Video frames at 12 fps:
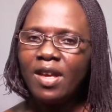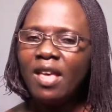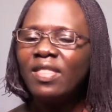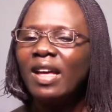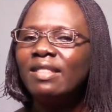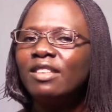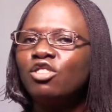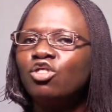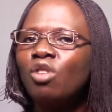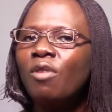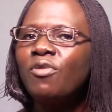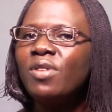that the
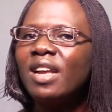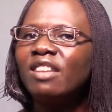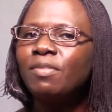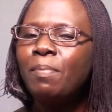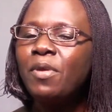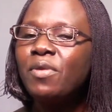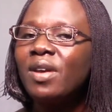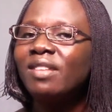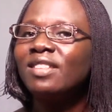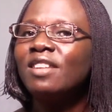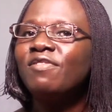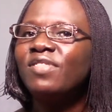suffering
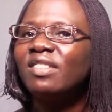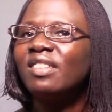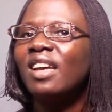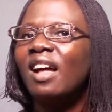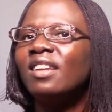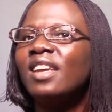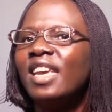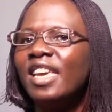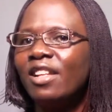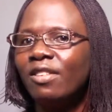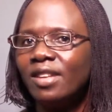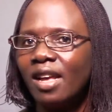experienced in physical
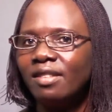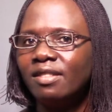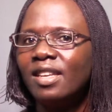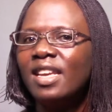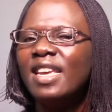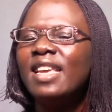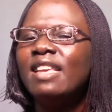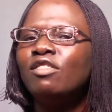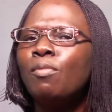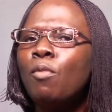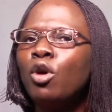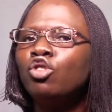illness is
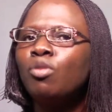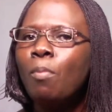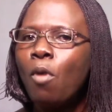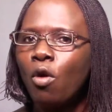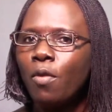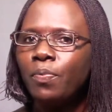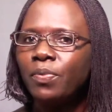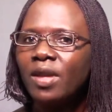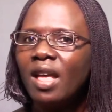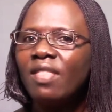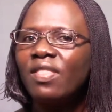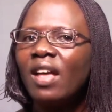much more
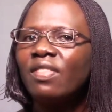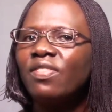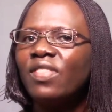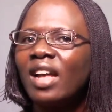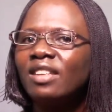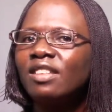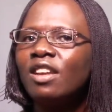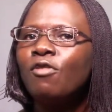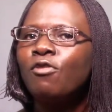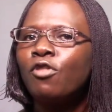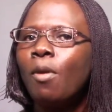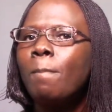than that
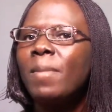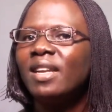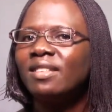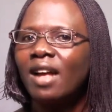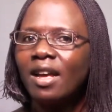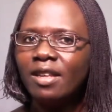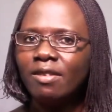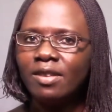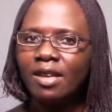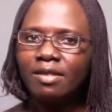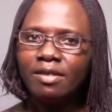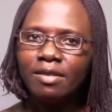from mental
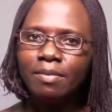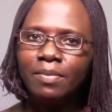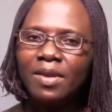illness.